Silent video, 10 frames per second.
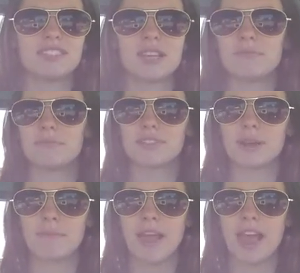some
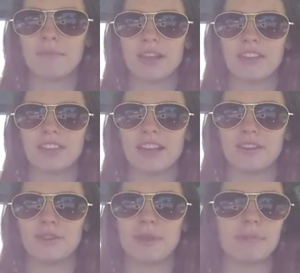some Miami online
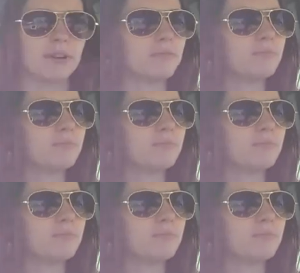newspaper,